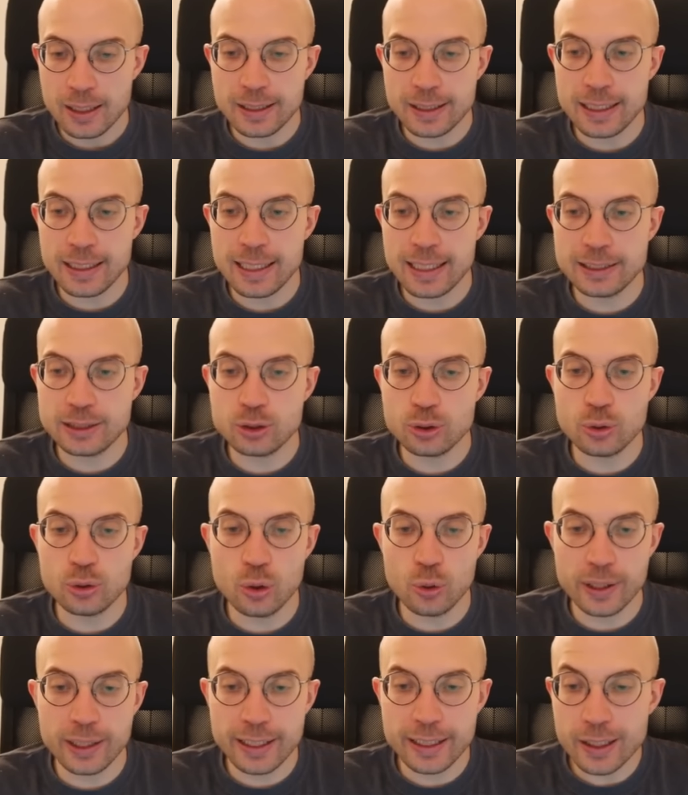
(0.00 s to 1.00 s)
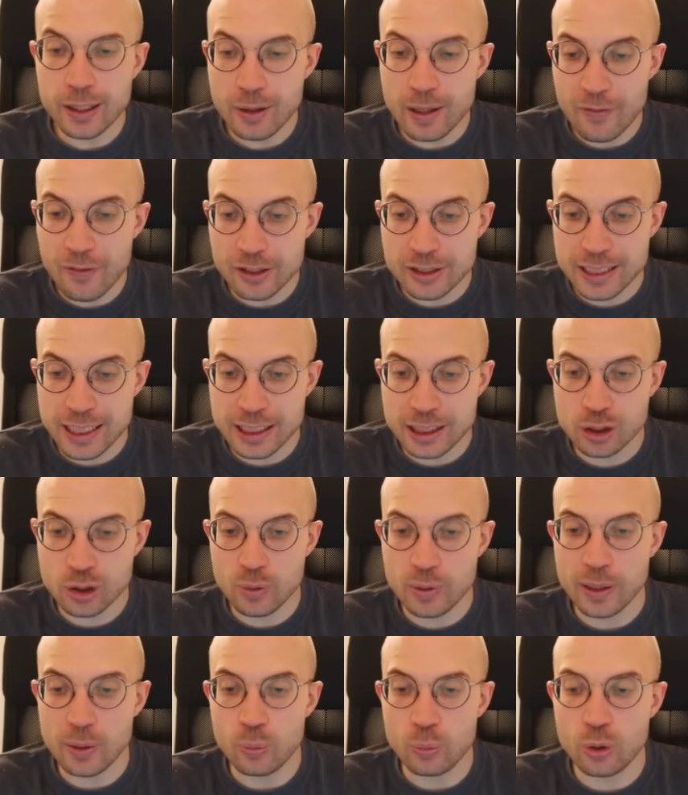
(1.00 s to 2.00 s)
King has to go here, and there's
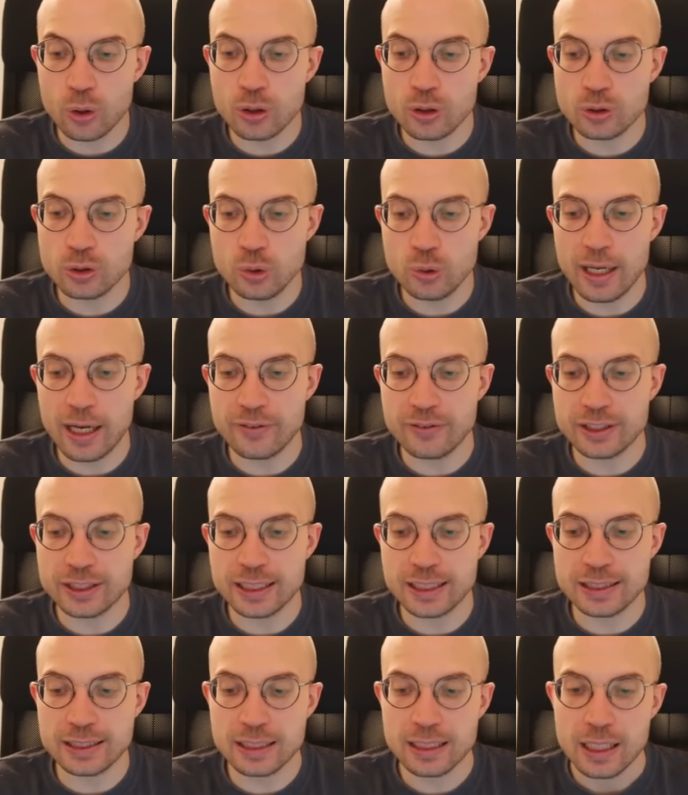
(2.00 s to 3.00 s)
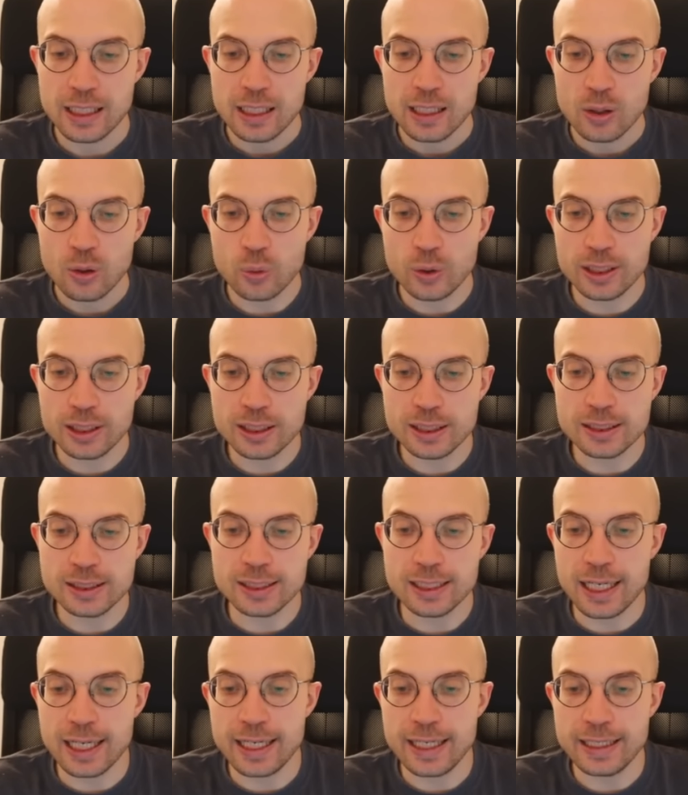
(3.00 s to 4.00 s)
actually rook to f6, which
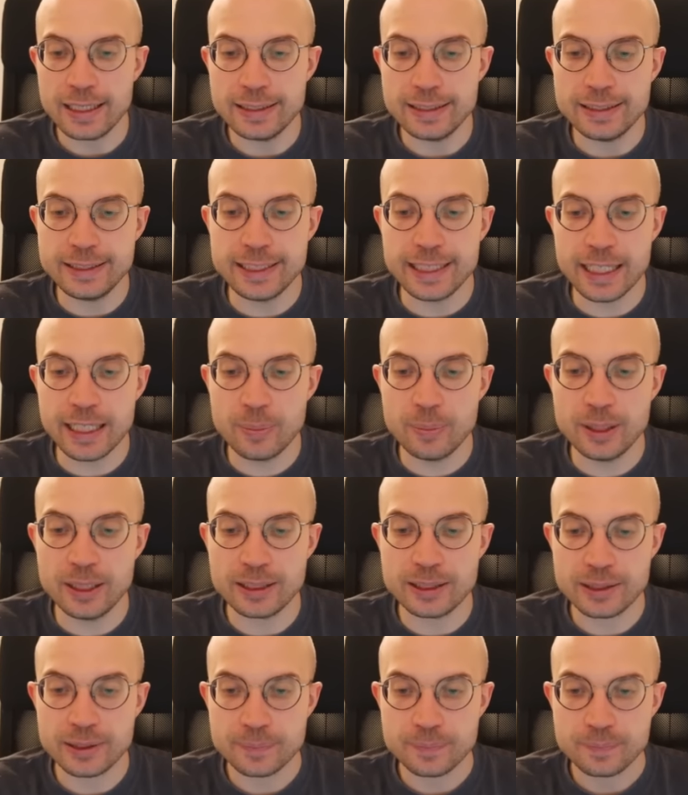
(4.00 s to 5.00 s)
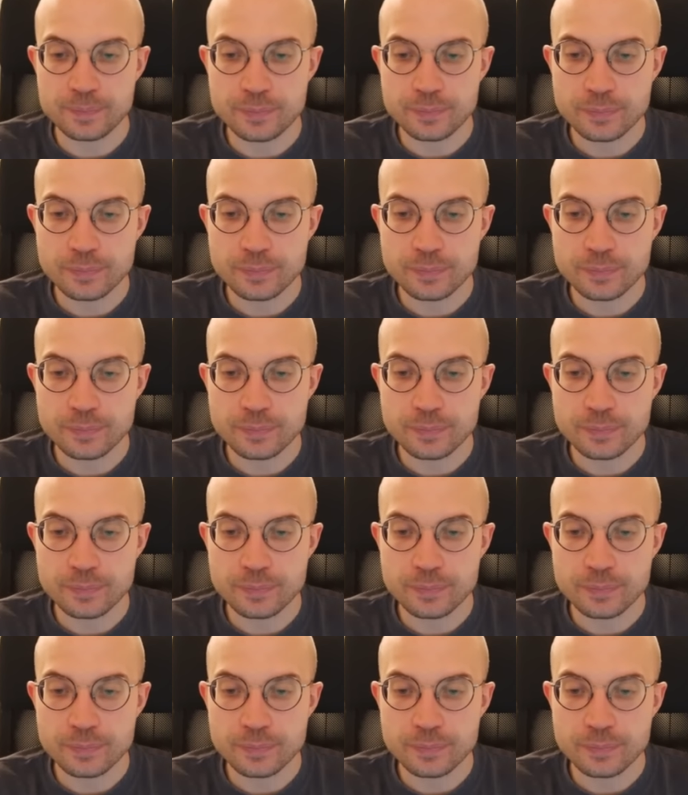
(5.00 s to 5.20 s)
is a checkmate,